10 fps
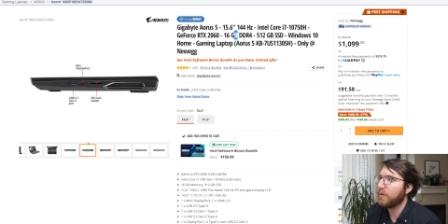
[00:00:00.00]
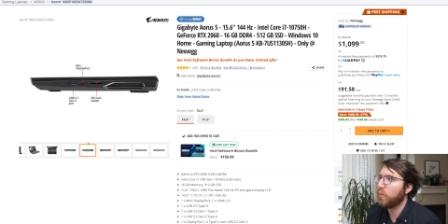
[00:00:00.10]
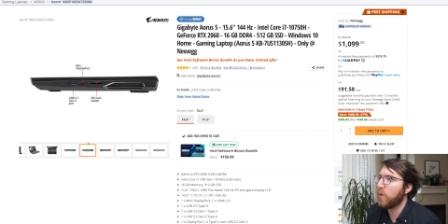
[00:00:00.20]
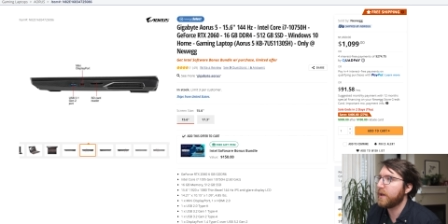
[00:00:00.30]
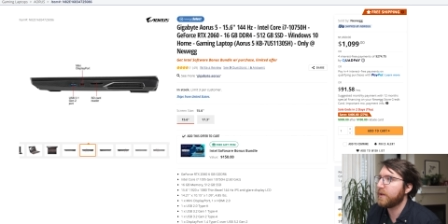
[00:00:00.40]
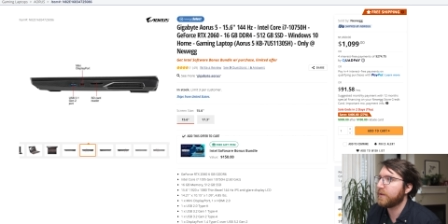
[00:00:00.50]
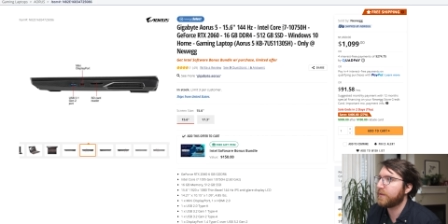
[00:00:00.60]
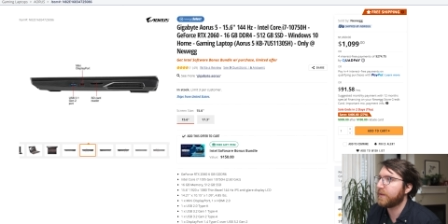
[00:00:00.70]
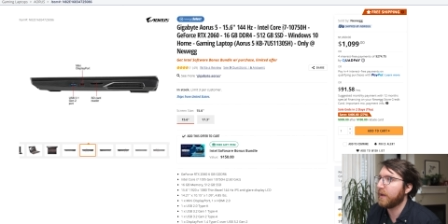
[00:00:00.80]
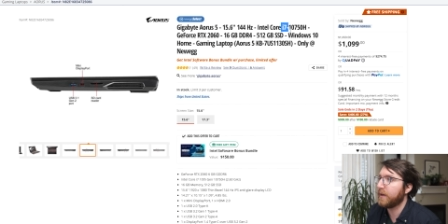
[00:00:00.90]

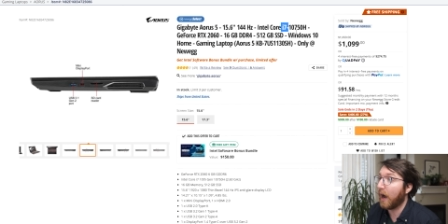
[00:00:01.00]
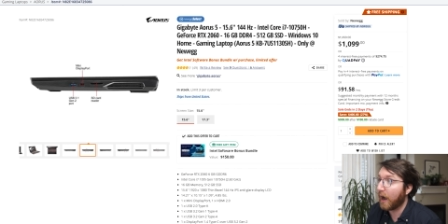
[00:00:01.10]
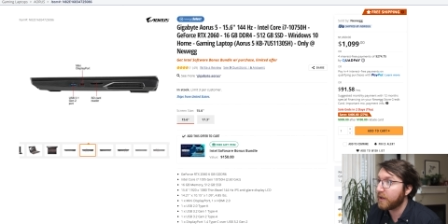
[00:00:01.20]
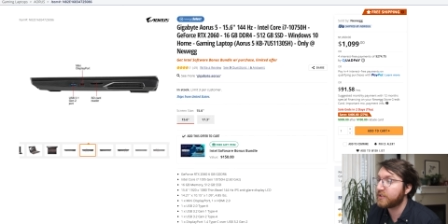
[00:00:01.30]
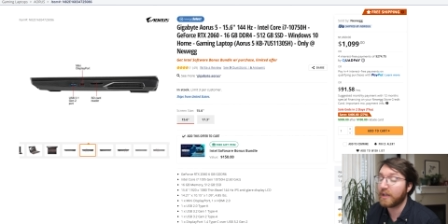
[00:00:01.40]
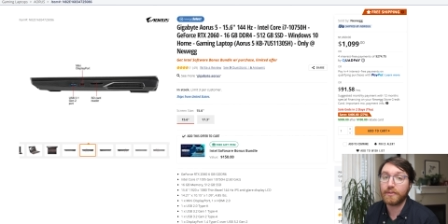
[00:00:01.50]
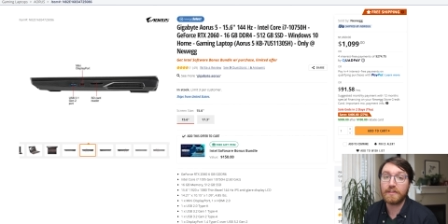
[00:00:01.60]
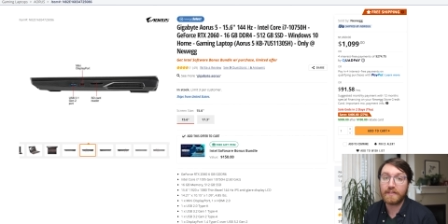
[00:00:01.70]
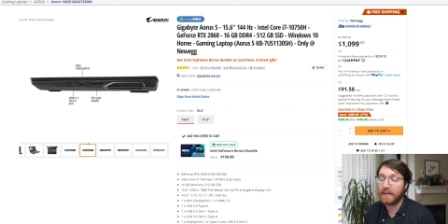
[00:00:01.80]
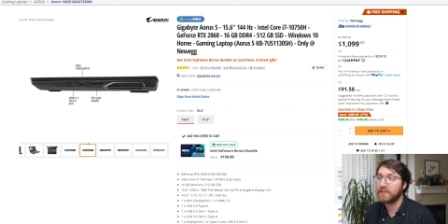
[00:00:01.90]
with an
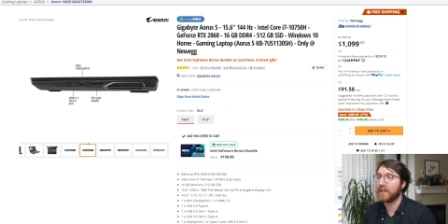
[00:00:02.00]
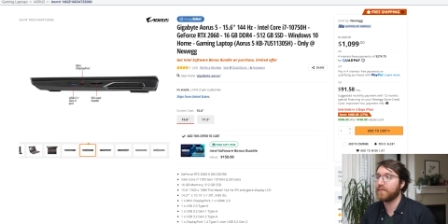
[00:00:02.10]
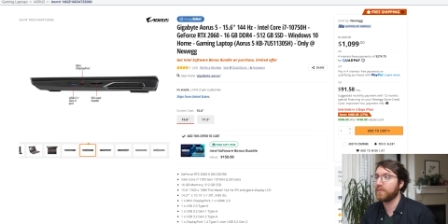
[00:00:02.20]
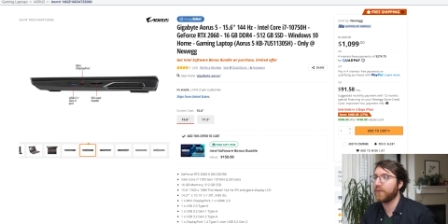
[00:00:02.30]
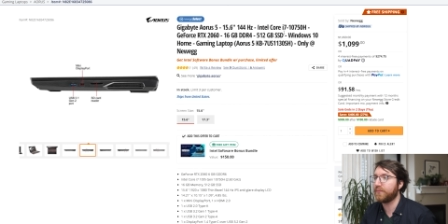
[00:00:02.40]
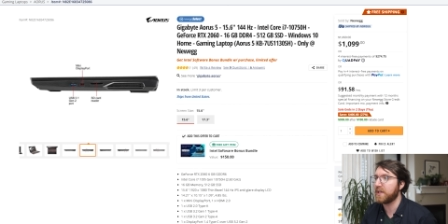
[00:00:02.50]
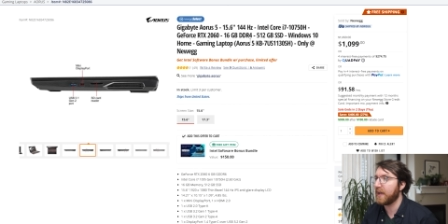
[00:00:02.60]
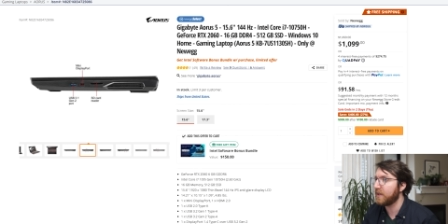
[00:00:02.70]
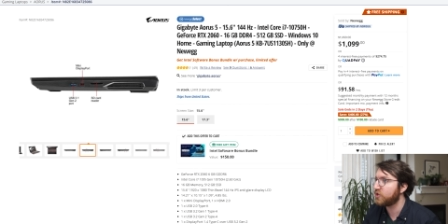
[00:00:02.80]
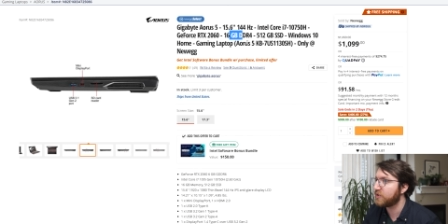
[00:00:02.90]
i7
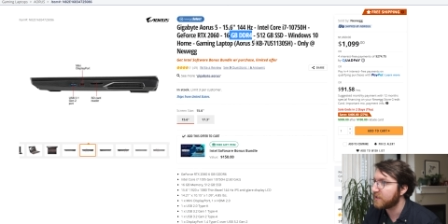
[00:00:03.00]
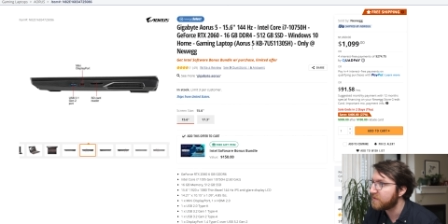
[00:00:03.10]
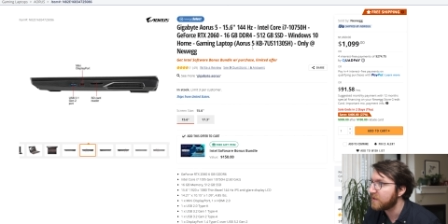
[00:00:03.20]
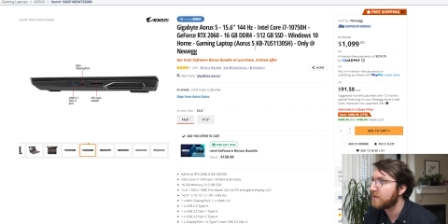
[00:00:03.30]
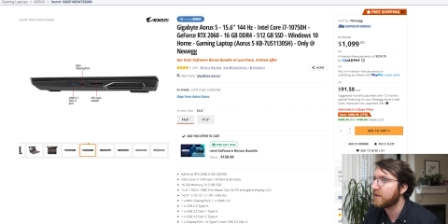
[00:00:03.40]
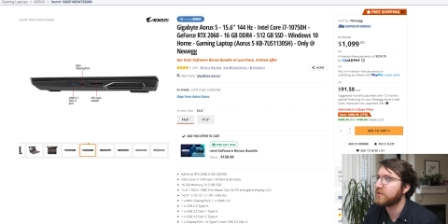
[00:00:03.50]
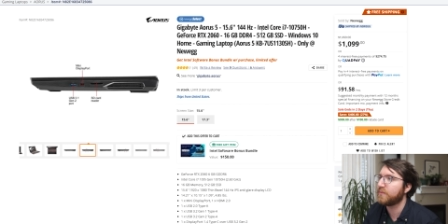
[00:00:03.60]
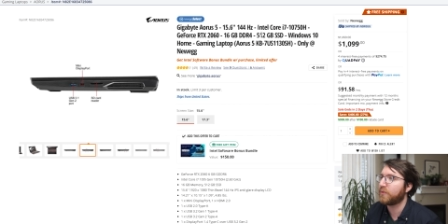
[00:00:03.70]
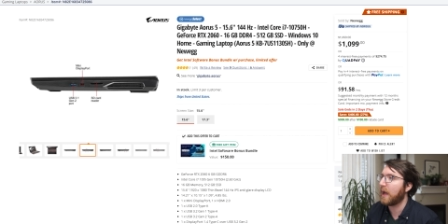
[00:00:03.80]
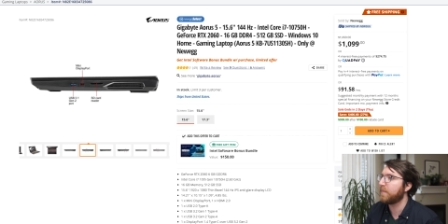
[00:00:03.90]
10750H, 16 gigs
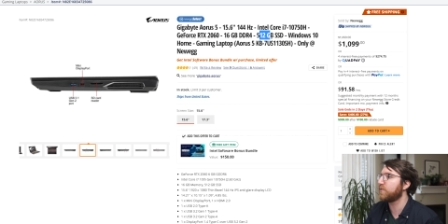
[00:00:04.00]
of RAM.